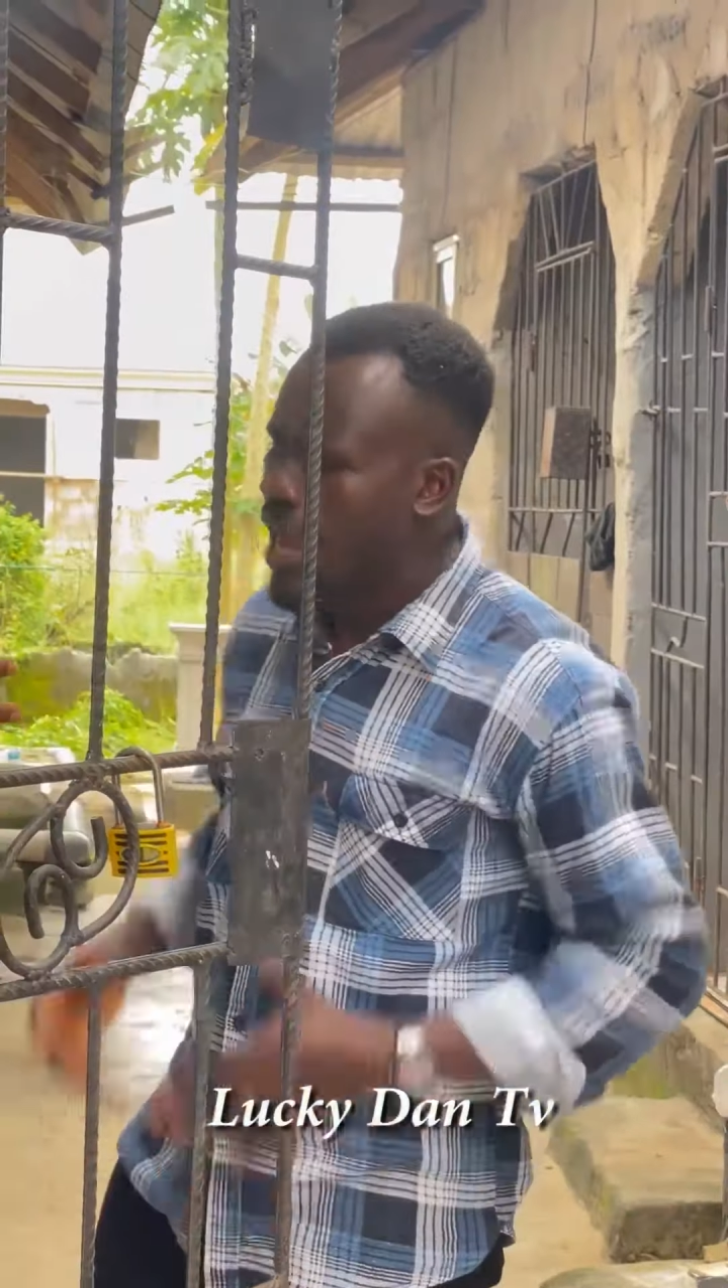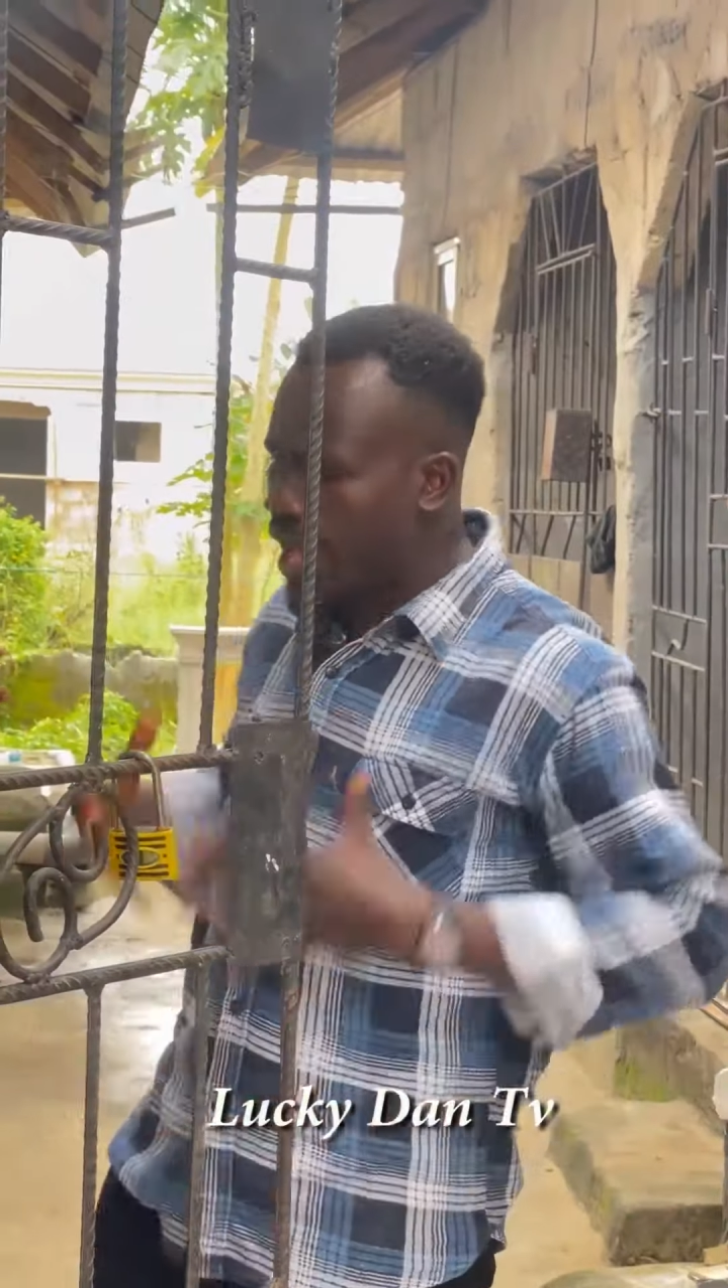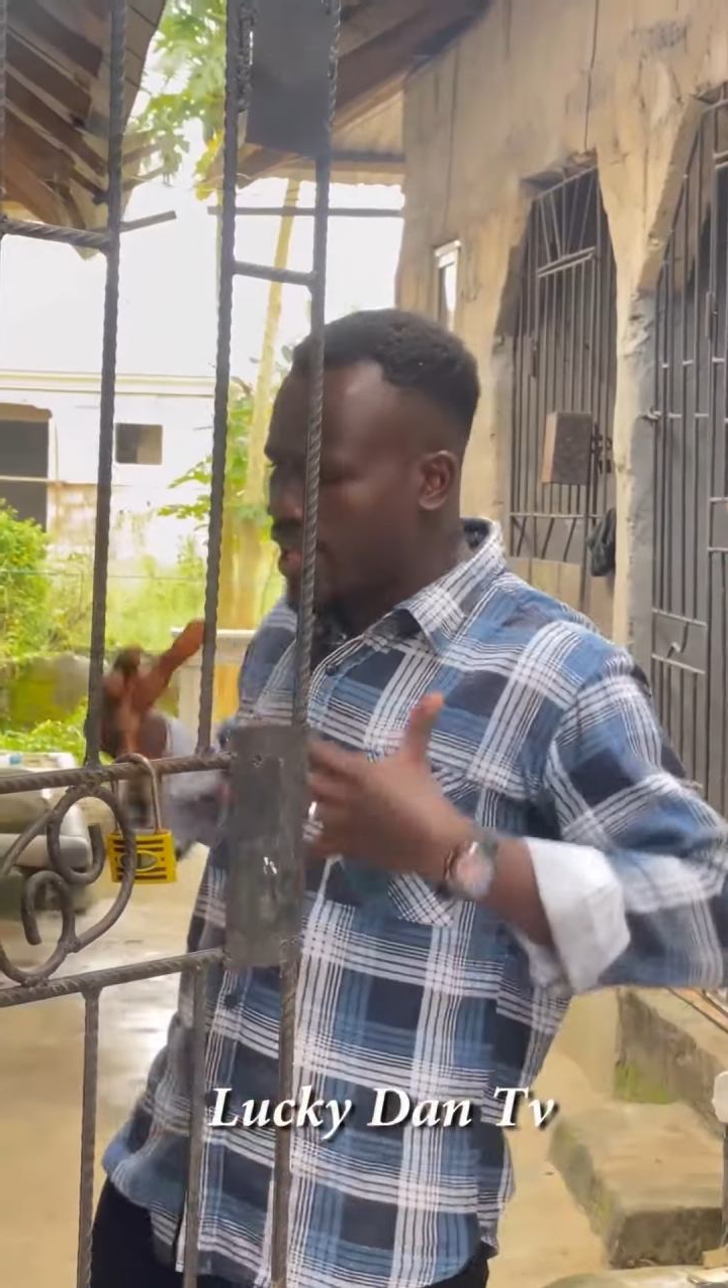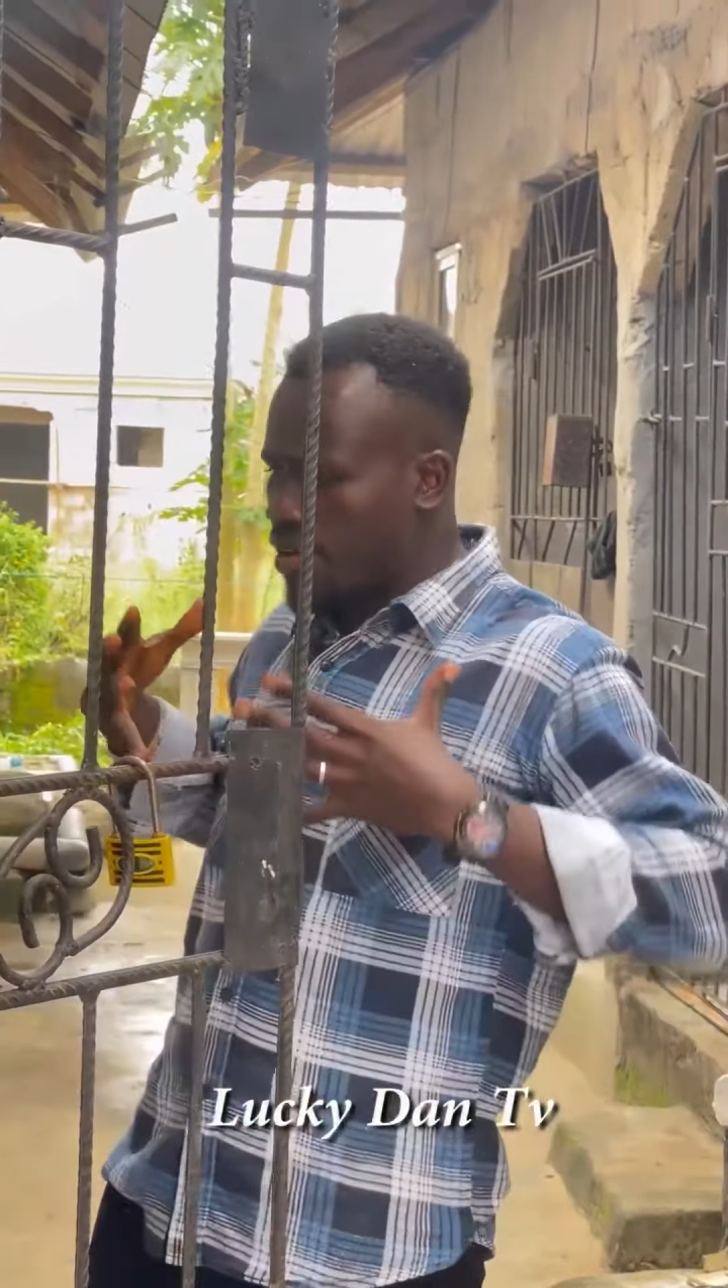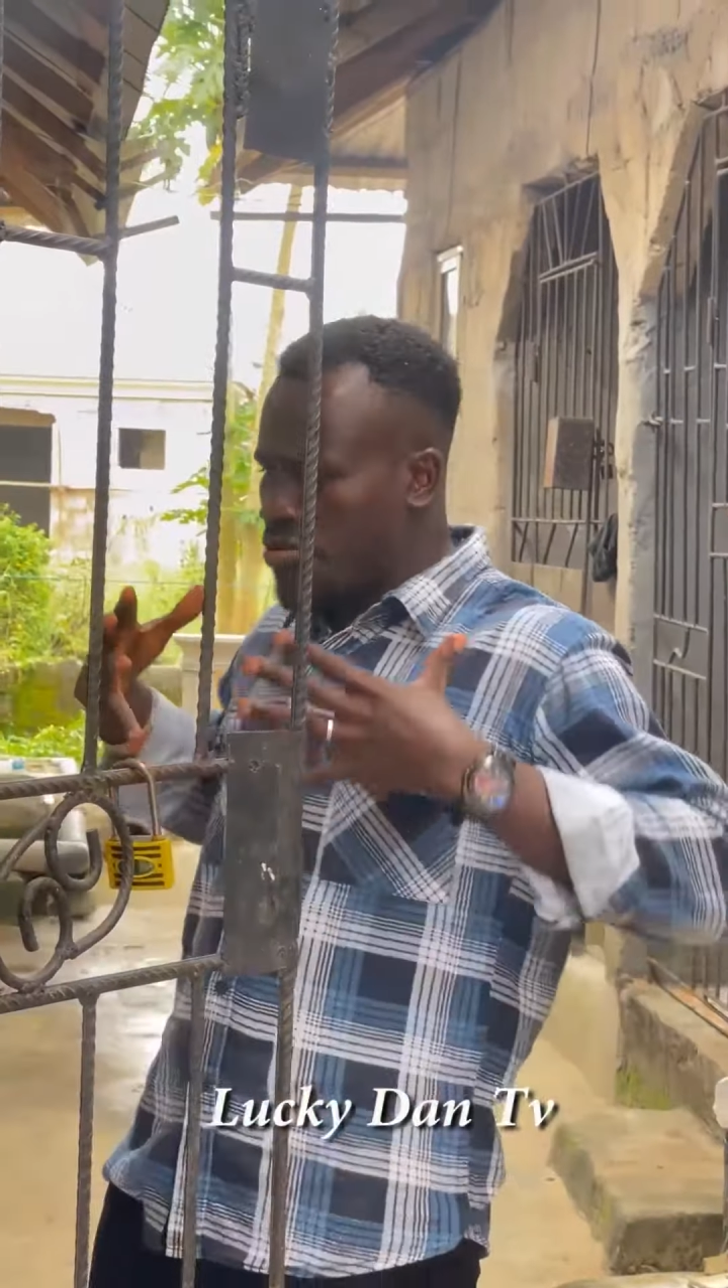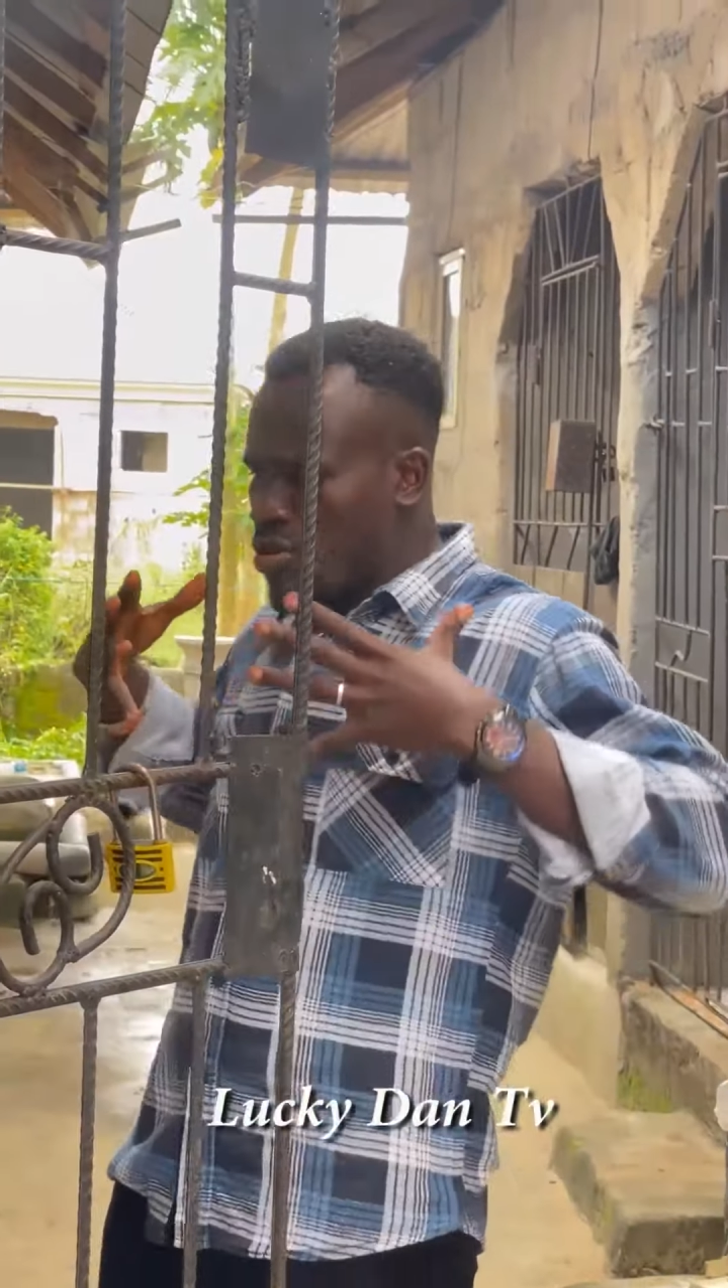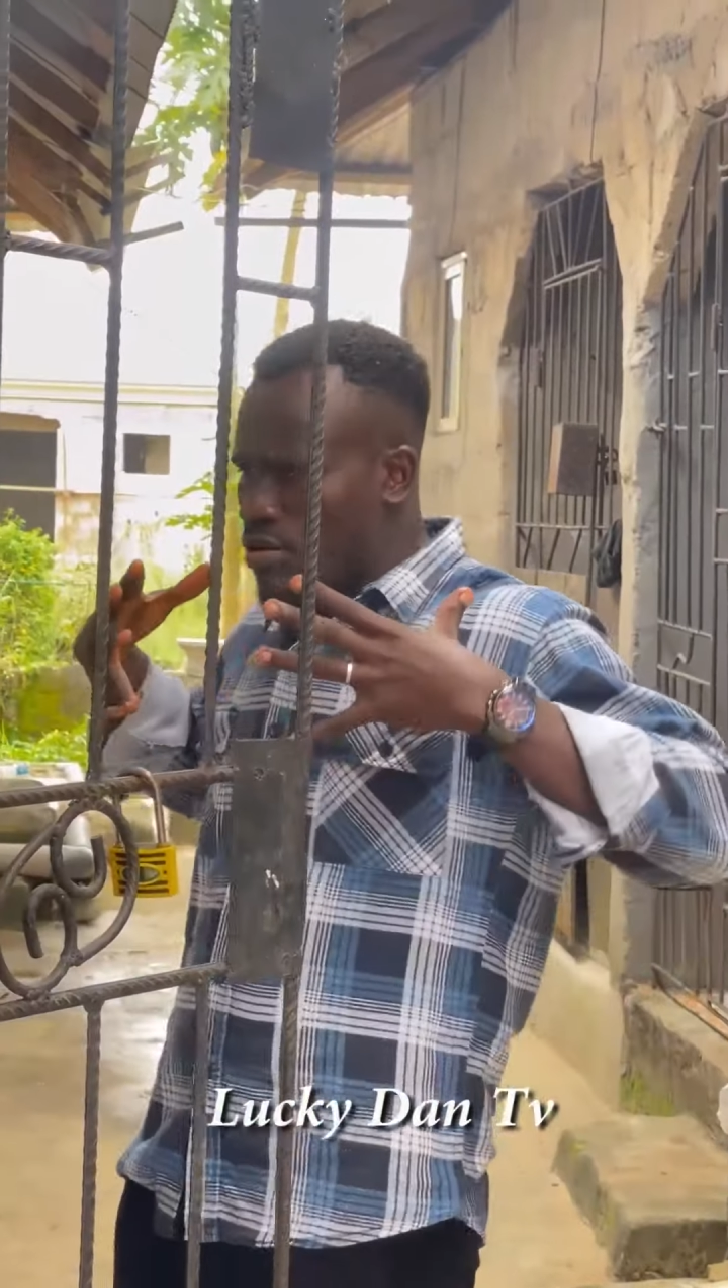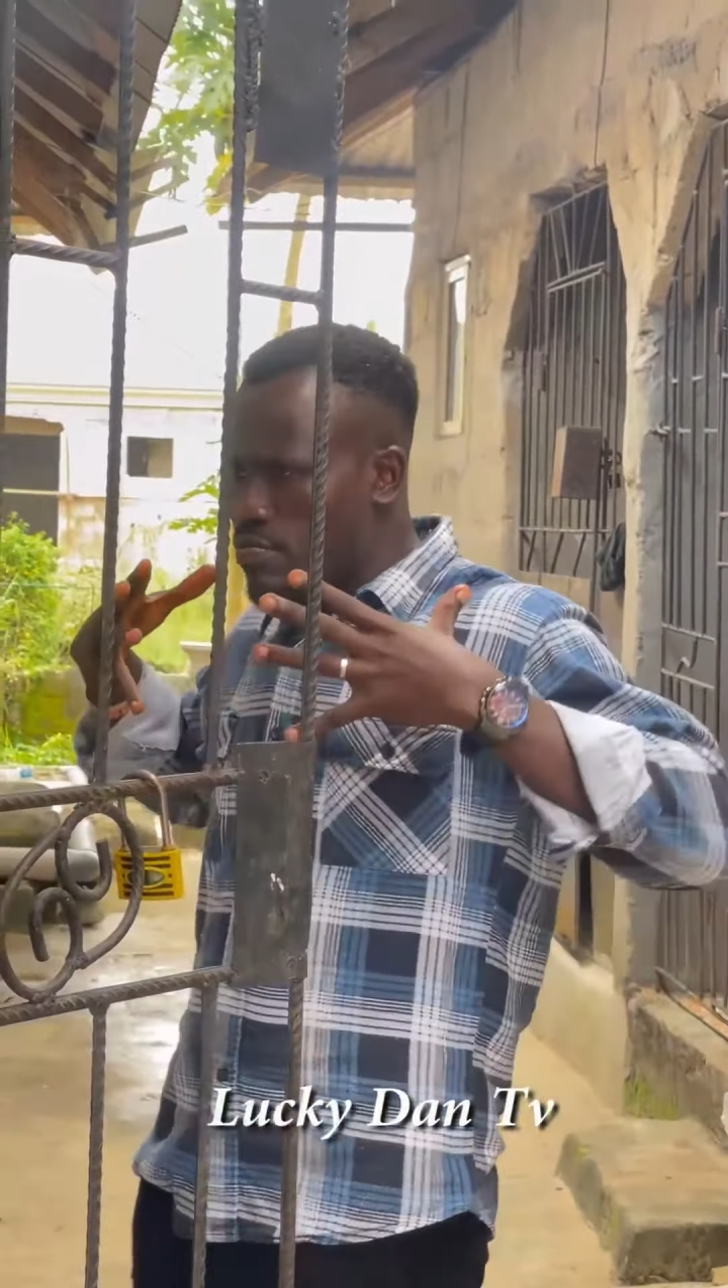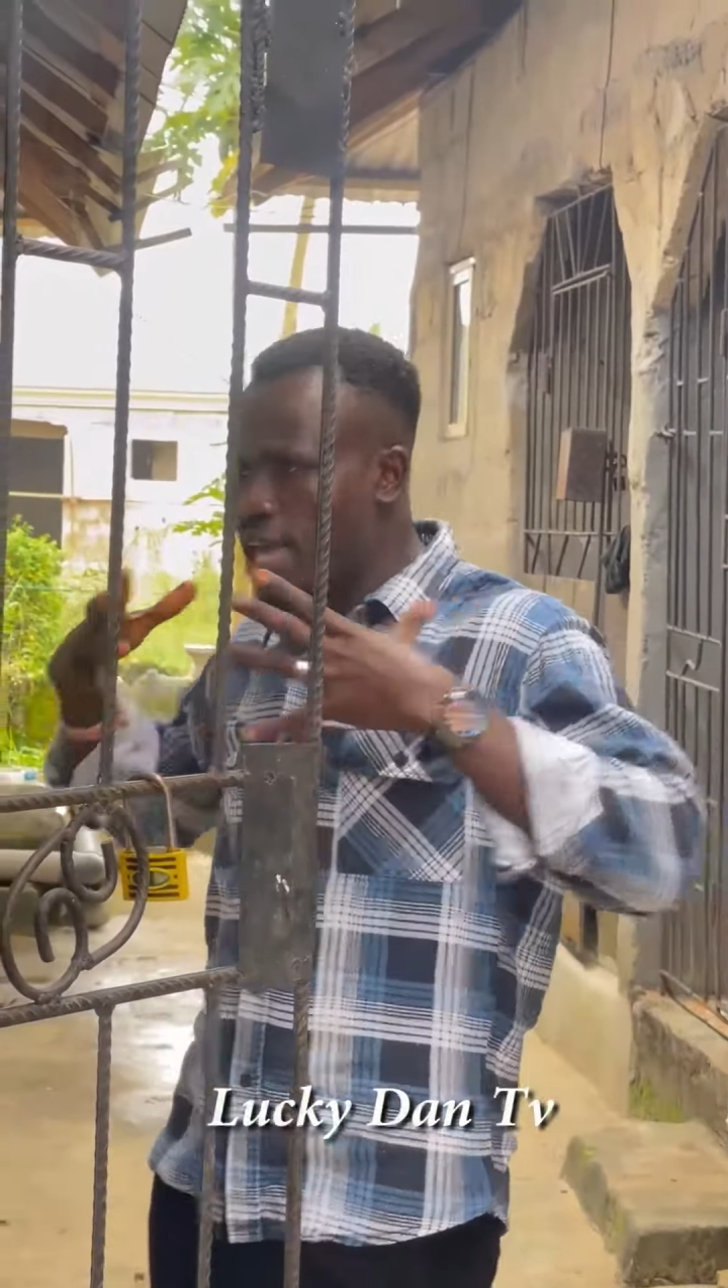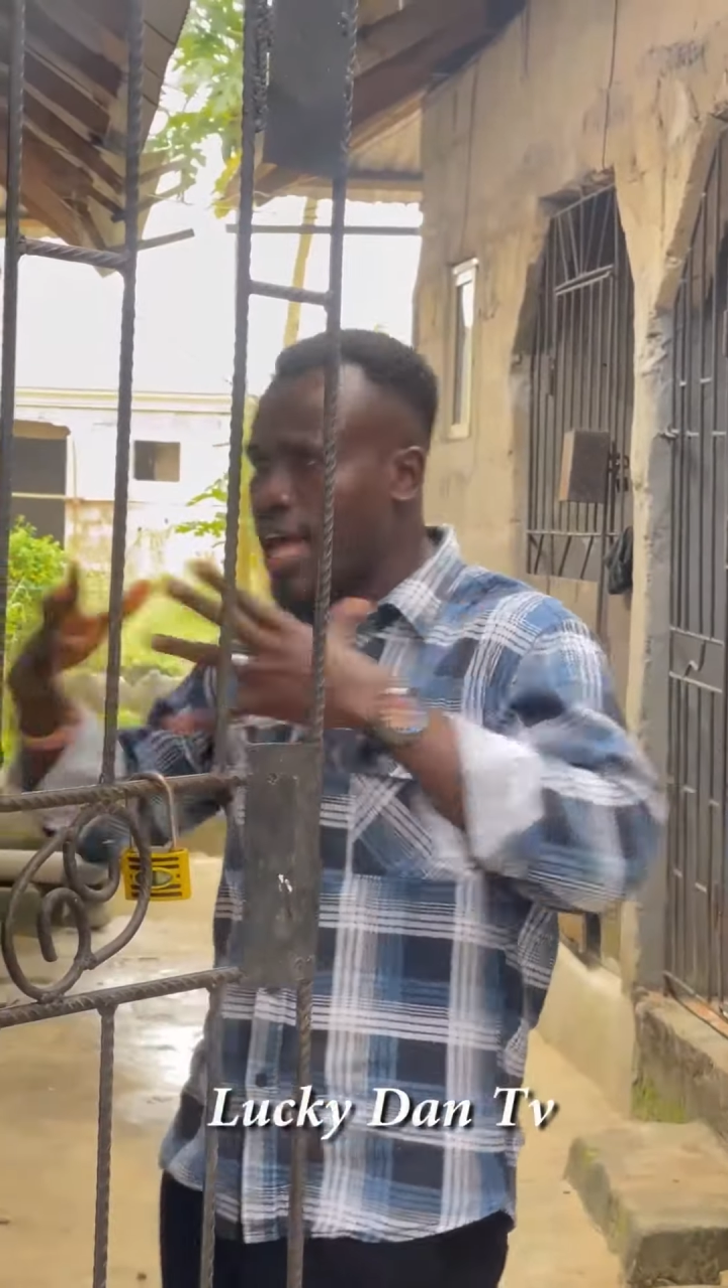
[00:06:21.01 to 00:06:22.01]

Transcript: Like, me